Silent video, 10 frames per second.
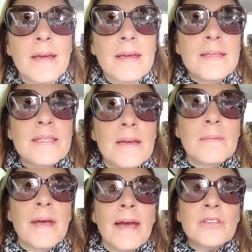
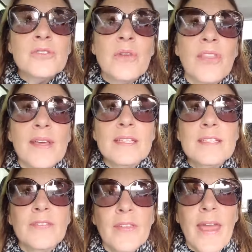some extra
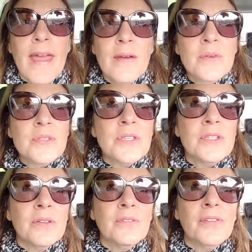things for the house,
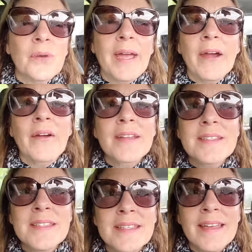do a few errands,